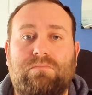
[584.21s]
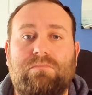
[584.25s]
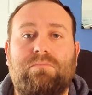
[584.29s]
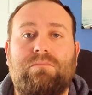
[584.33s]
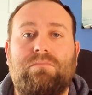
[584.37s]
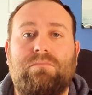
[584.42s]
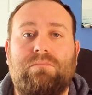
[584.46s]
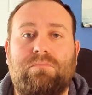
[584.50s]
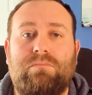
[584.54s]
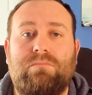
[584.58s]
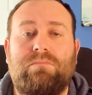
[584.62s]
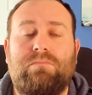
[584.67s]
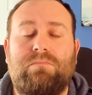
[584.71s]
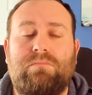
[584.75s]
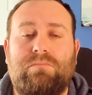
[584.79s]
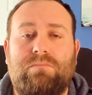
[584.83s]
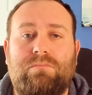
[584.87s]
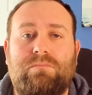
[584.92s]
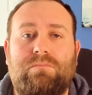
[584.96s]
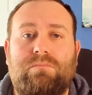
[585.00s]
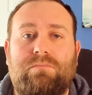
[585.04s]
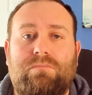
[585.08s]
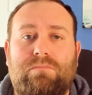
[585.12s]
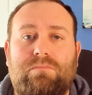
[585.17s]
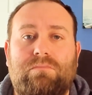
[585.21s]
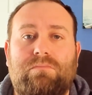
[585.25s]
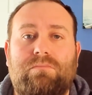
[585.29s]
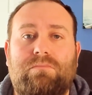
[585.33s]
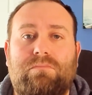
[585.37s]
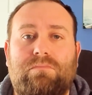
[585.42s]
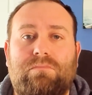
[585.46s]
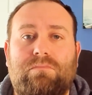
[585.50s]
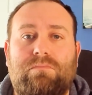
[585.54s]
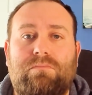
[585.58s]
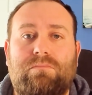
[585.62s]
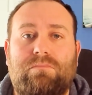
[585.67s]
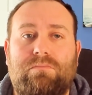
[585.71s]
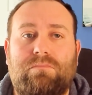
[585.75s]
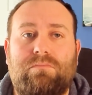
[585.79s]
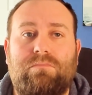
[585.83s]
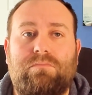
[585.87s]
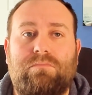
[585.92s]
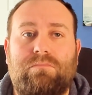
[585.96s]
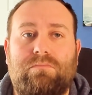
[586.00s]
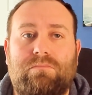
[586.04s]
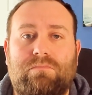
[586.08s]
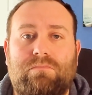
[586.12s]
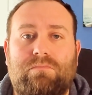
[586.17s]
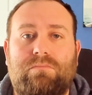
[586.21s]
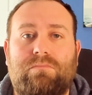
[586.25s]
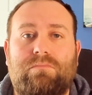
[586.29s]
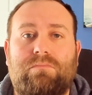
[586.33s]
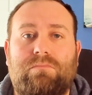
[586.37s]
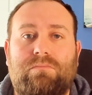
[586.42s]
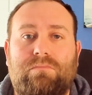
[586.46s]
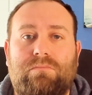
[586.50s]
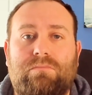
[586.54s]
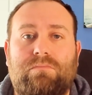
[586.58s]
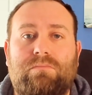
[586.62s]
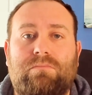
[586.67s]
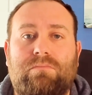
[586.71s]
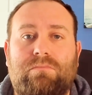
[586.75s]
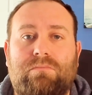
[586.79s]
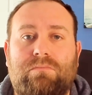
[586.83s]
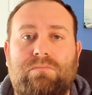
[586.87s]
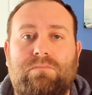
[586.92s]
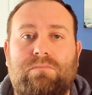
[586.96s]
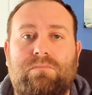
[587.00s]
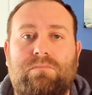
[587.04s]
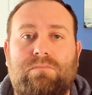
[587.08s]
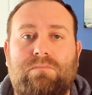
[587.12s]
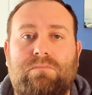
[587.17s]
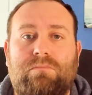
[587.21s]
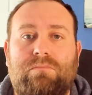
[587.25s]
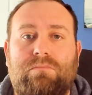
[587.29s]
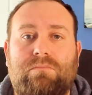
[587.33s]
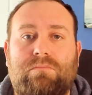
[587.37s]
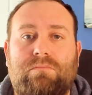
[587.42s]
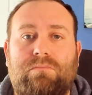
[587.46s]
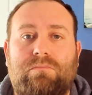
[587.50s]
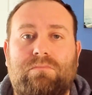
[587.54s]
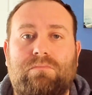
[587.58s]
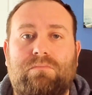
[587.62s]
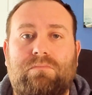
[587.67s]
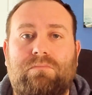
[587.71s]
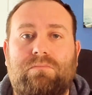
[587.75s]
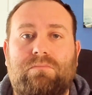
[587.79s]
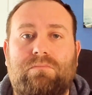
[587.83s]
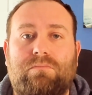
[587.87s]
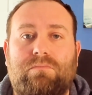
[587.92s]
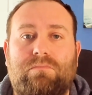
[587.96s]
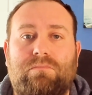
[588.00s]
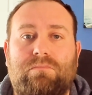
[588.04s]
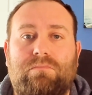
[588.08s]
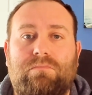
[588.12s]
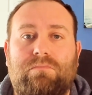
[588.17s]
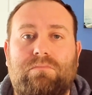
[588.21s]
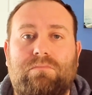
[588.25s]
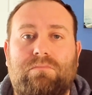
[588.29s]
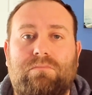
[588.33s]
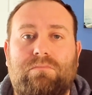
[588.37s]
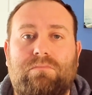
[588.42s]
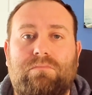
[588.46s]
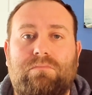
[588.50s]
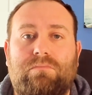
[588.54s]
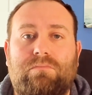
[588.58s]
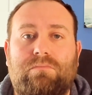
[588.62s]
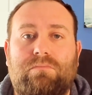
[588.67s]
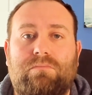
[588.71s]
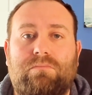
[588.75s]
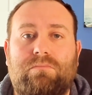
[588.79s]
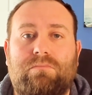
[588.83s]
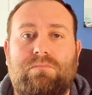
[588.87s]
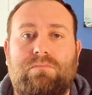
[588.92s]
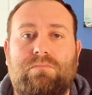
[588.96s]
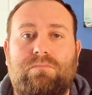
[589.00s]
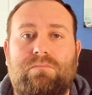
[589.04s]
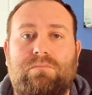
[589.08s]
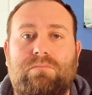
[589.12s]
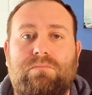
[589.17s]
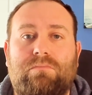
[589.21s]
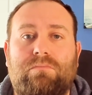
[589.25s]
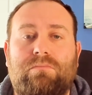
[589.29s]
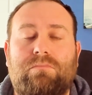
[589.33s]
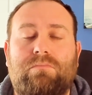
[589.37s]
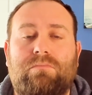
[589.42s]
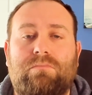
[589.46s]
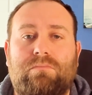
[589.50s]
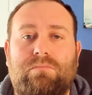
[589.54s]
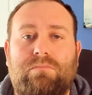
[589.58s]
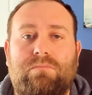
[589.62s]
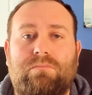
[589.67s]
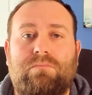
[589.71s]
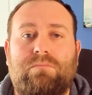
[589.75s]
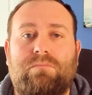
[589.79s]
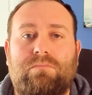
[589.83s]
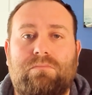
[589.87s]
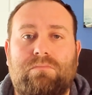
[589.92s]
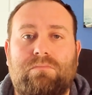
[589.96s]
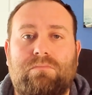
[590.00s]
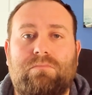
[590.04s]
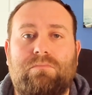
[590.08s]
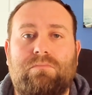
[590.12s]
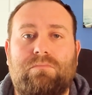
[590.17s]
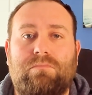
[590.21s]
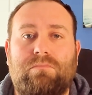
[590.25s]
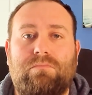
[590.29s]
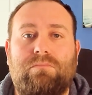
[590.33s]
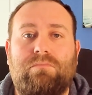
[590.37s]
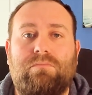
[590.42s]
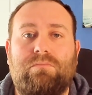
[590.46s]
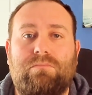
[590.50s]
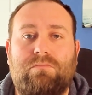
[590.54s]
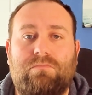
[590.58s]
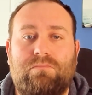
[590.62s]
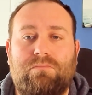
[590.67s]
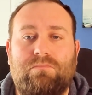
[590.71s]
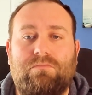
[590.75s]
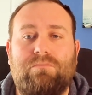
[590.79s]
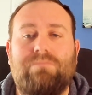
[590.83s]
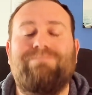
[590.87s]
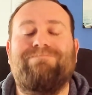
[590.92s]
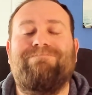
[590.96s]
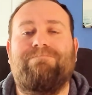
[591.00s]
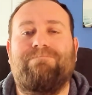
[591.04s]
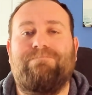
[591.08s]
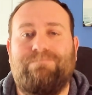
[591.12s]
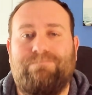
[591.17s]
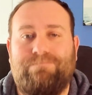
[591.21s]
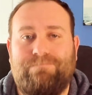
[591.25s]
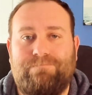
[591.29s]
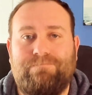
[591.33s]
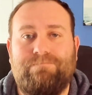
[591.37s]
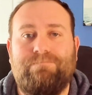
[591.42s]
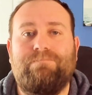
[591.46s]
[no speech]